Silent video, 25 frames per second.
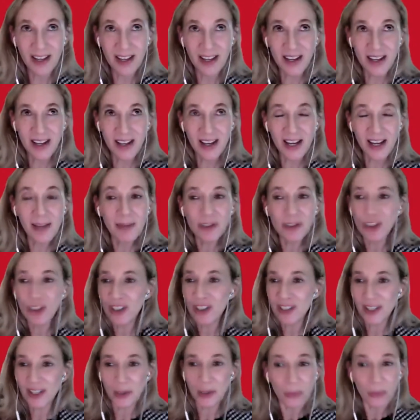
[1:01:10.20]
images
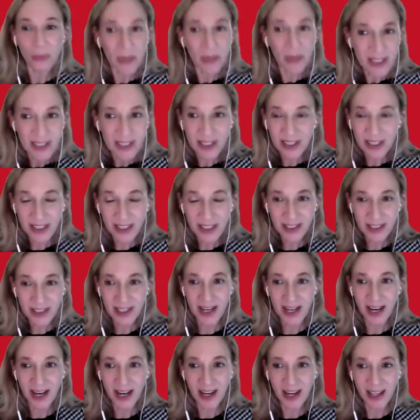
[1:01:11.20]
that we see
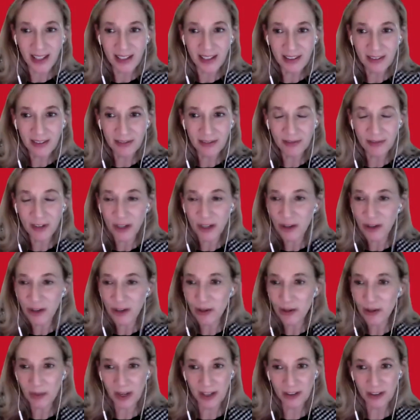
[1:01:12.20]
today very
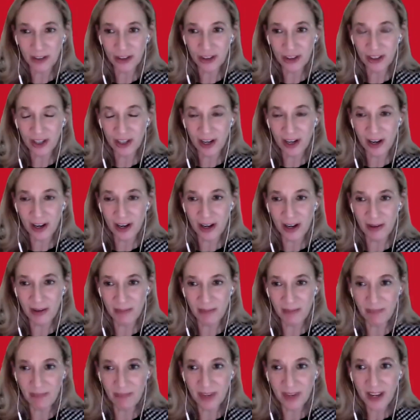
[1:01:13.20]
much
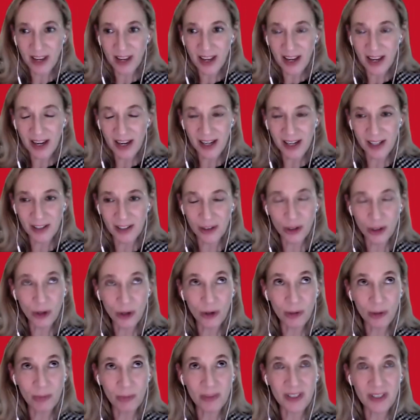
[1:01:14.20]
um, in
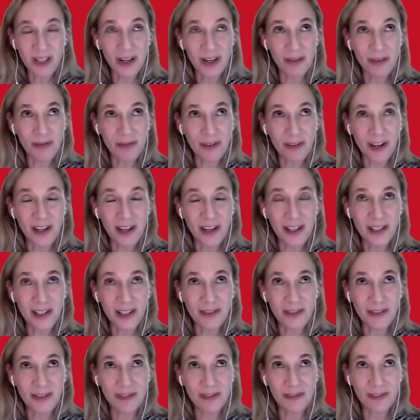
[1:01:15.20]
terms of kind
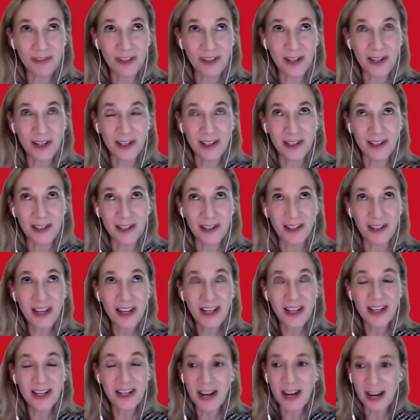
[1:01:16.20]
of uh,
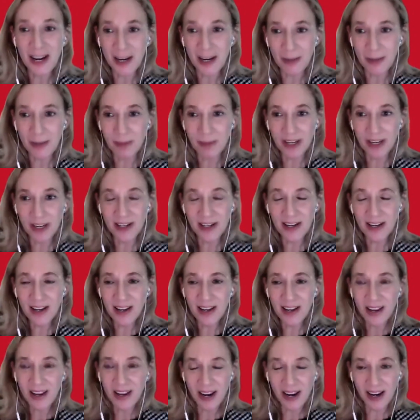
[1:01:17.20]
naming
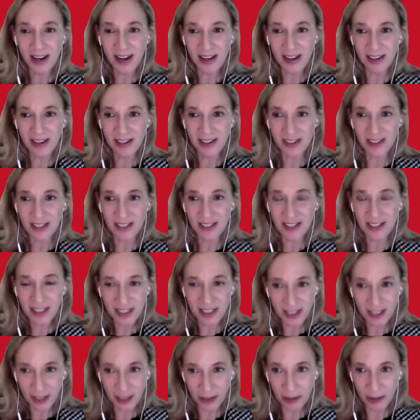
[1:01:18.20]
and
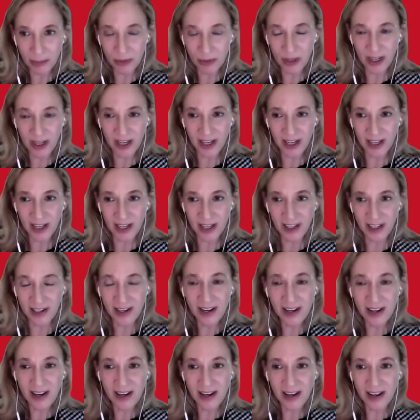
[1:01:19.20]
celebrating
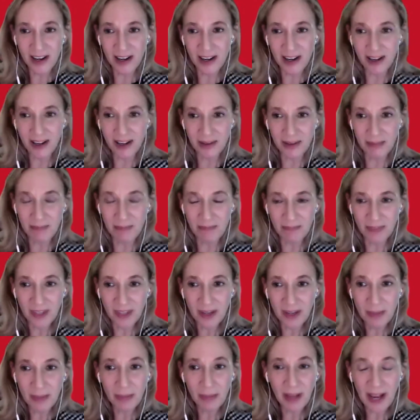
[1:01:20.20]
um,
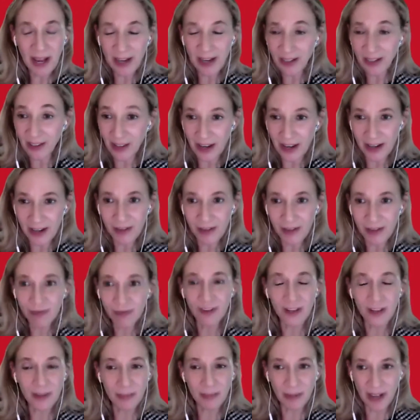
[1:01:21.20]
Black life
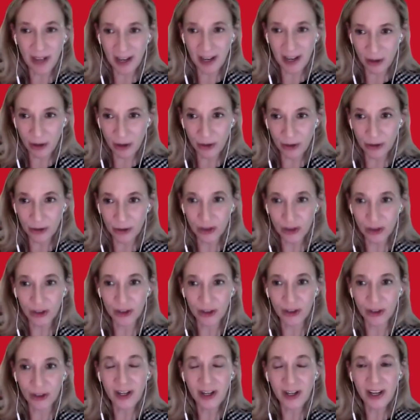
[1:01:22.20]
and Black
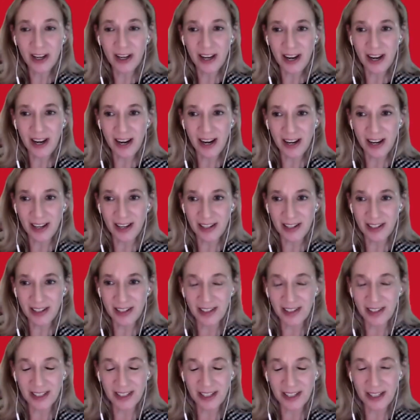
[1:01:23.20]
culture. And
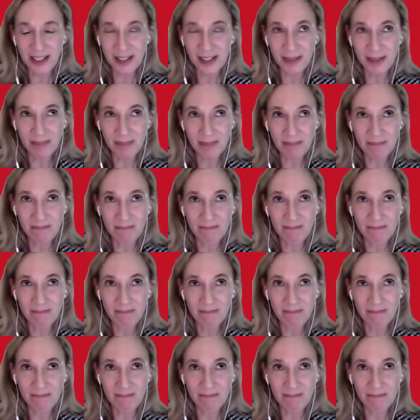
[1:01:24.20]
um,